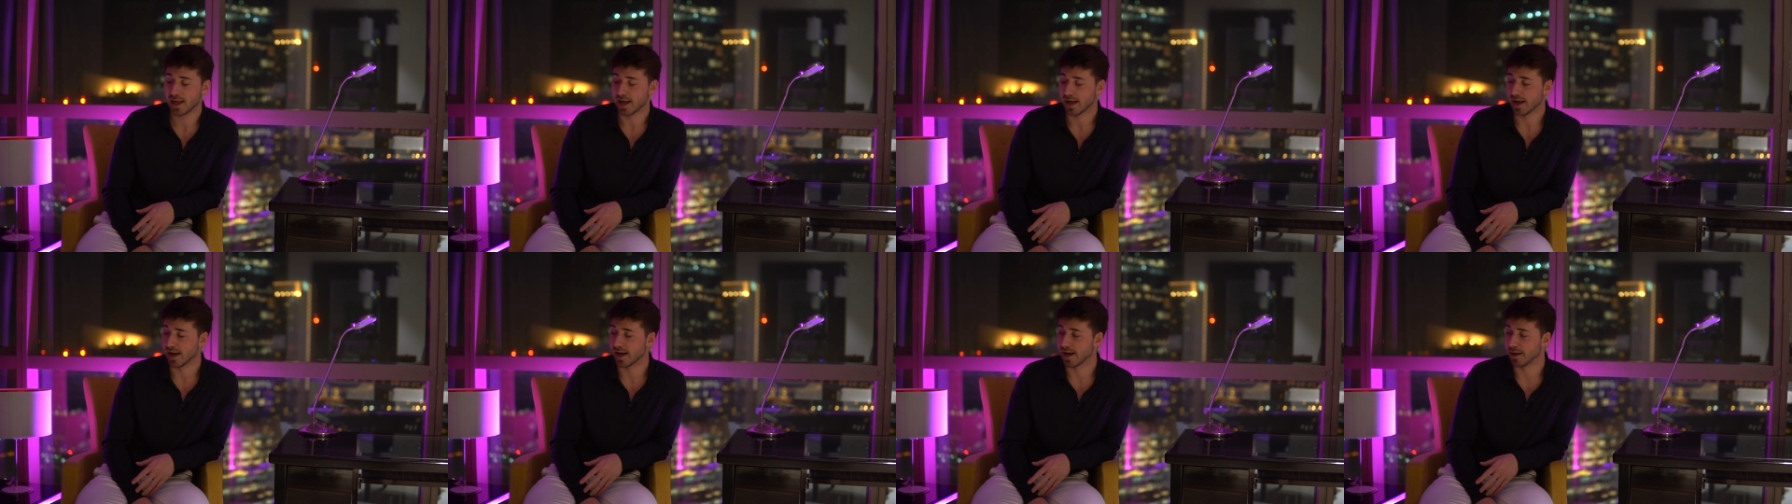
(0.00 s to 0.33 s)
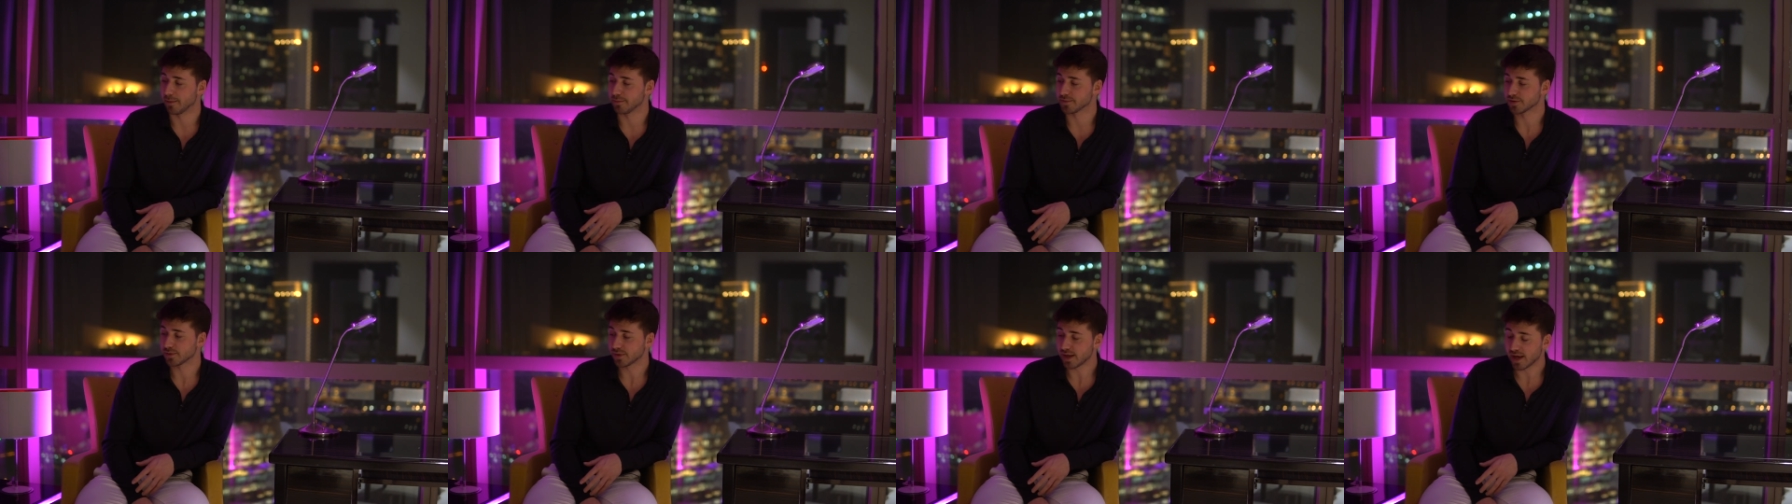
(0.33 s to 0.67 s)

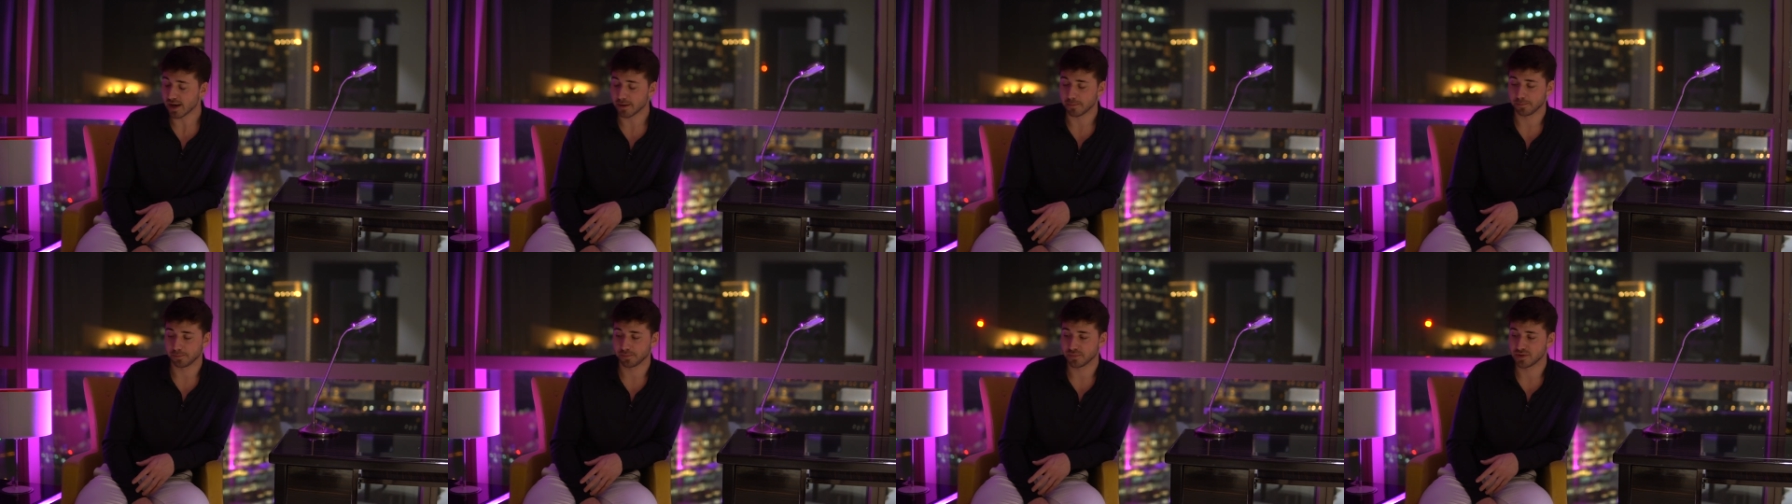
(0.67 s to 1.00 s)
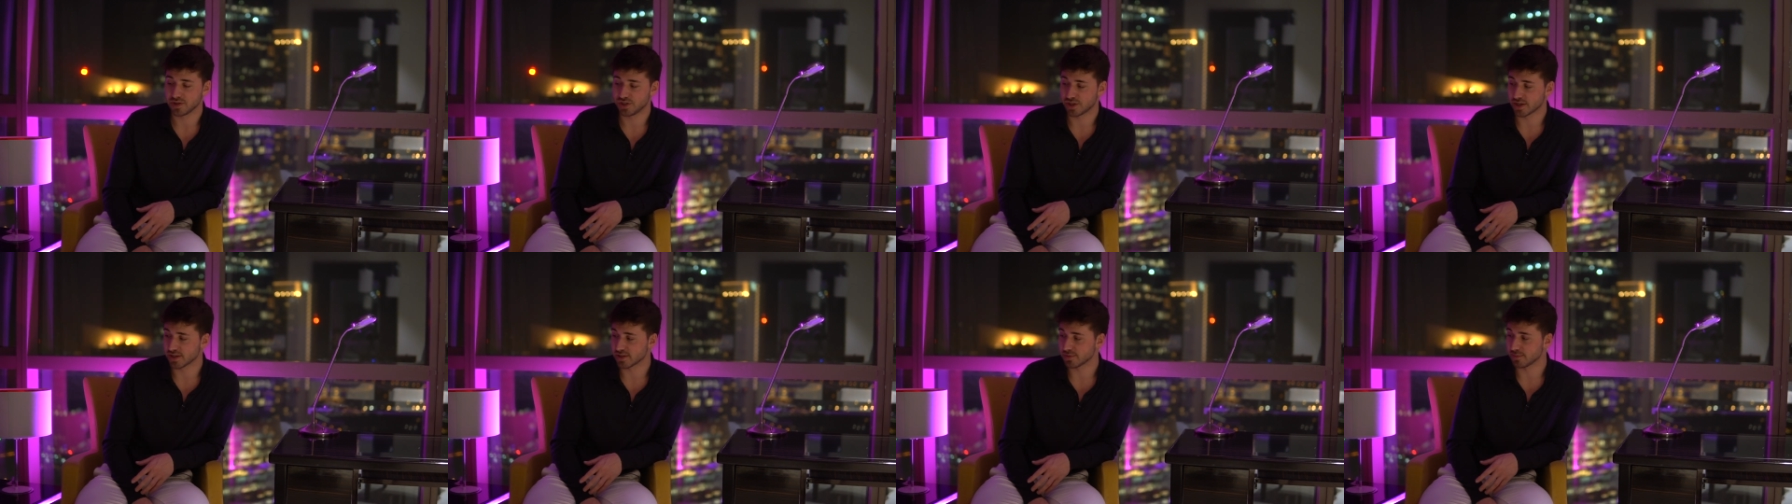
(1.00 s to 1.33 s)
um, so yeah
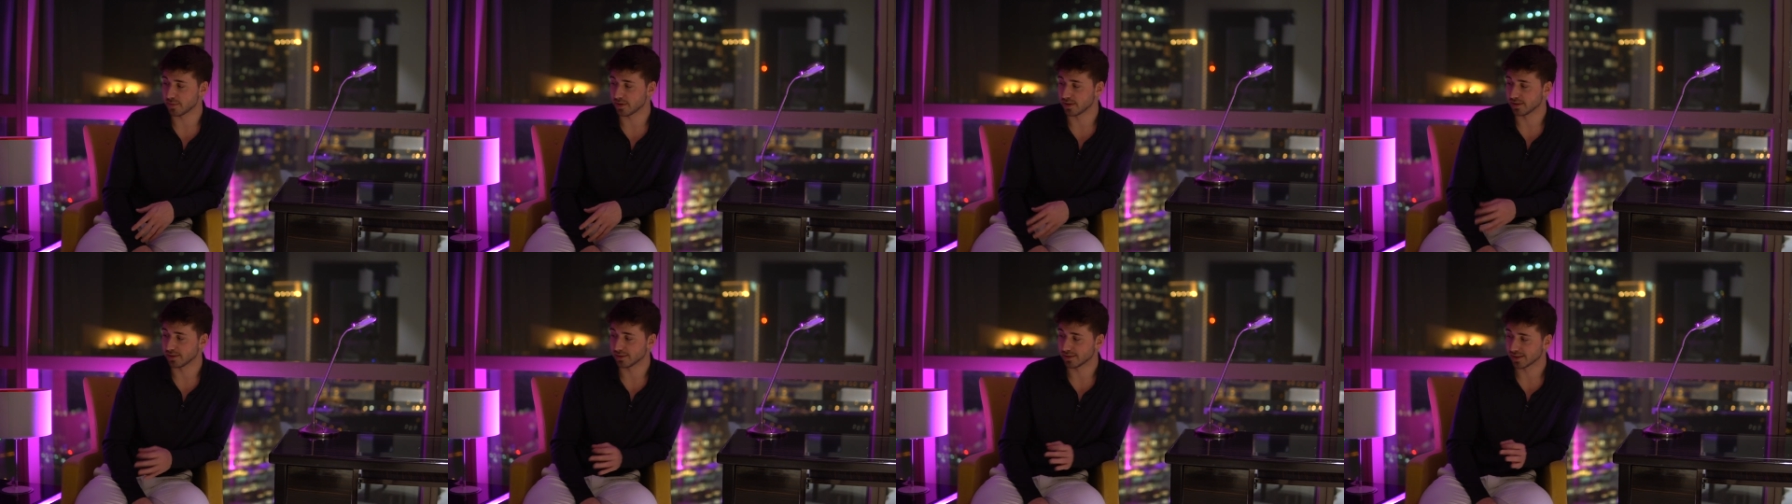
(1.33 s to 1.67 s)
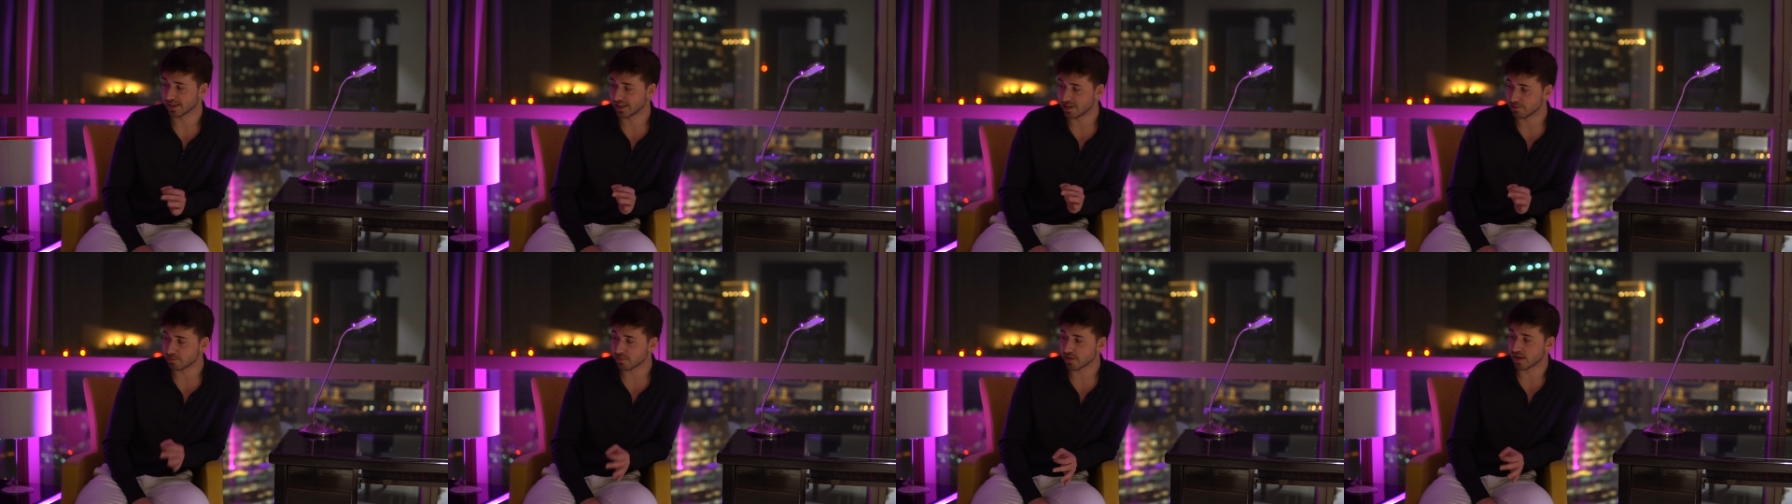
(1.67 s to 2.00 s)
gentlemen
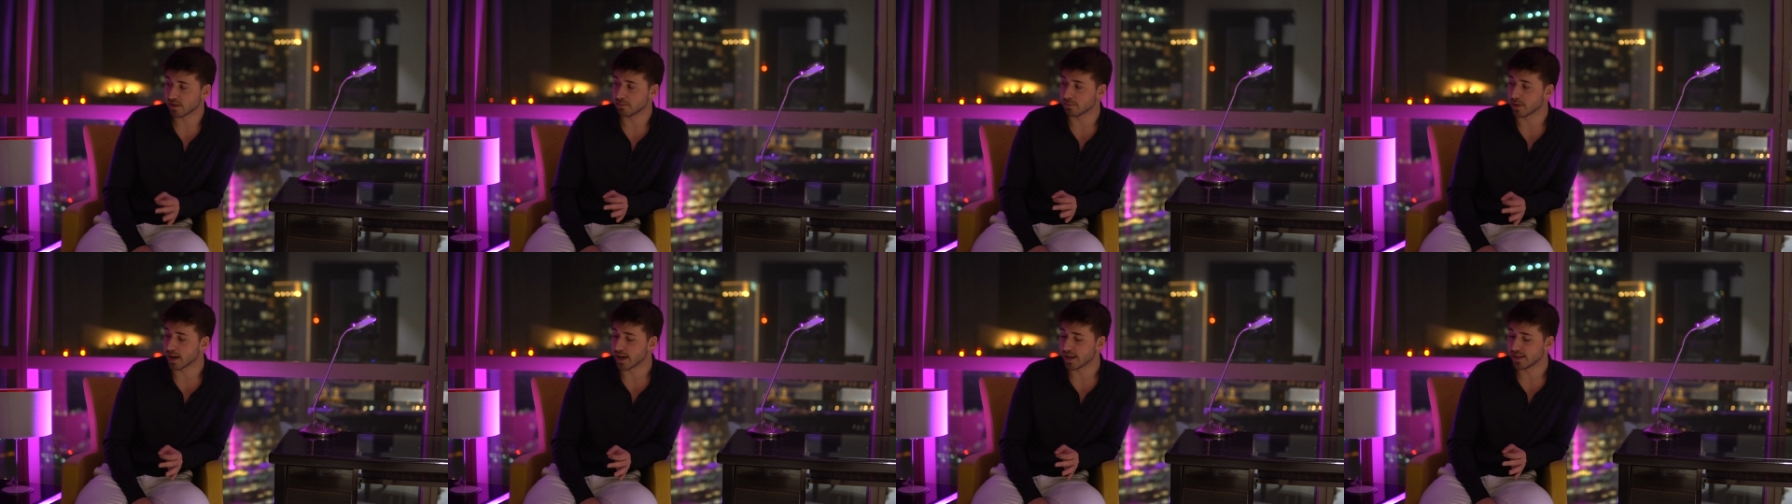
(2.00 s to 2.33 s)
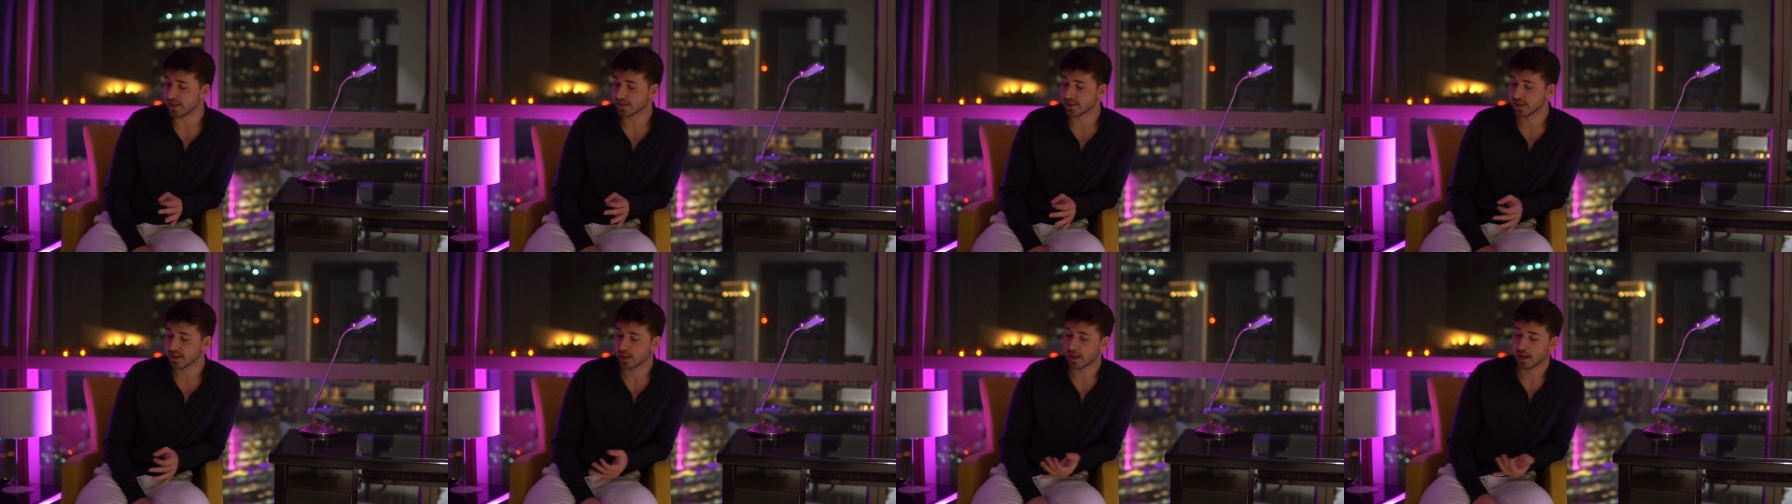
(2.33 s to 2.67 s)
keep that in
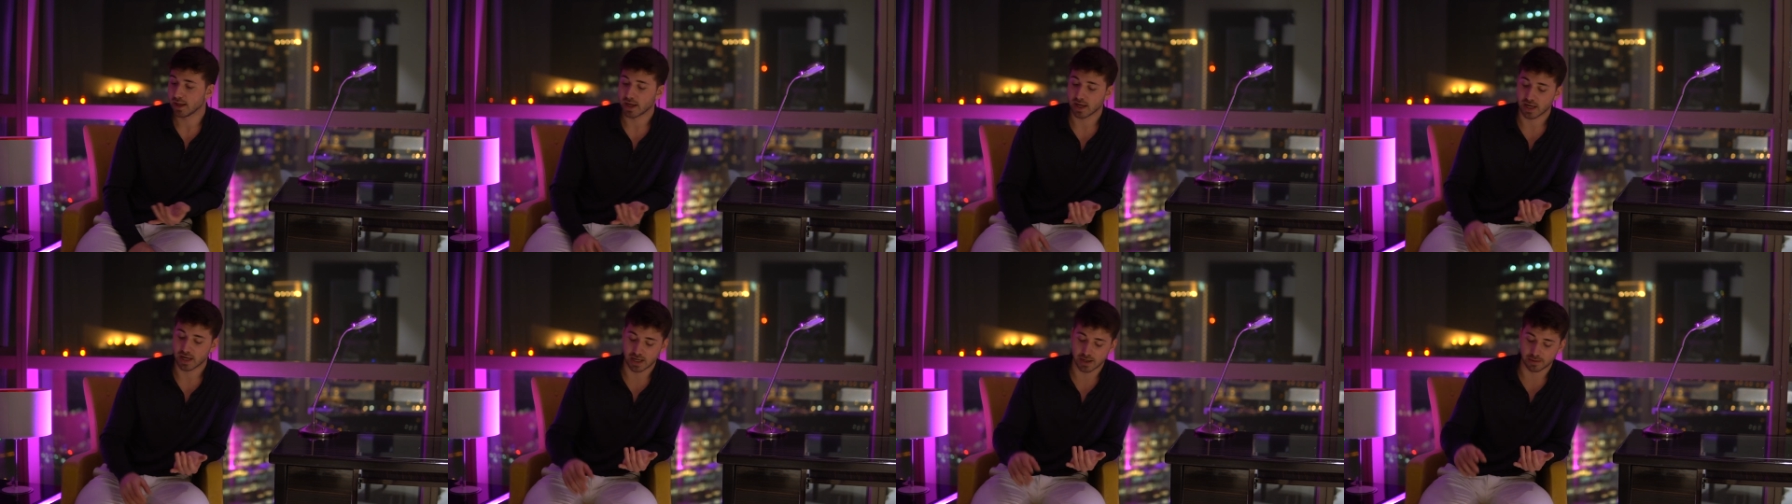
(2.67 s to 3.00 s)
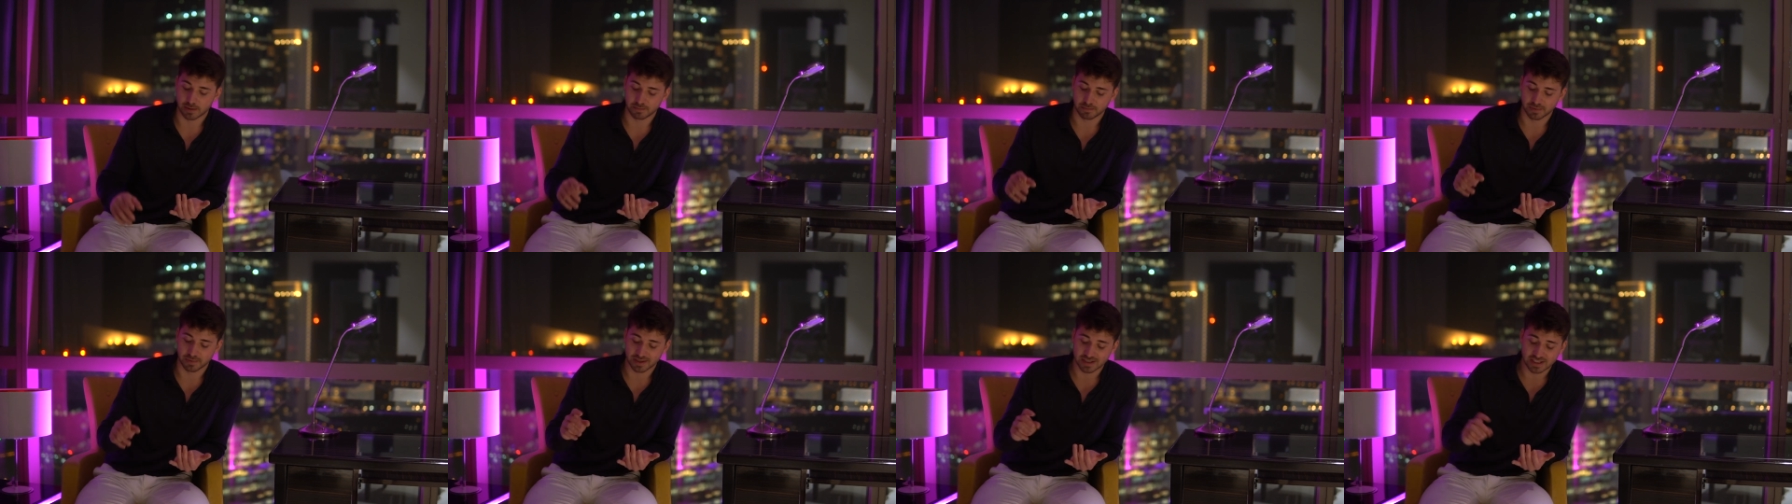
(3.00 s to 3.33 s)
mind um,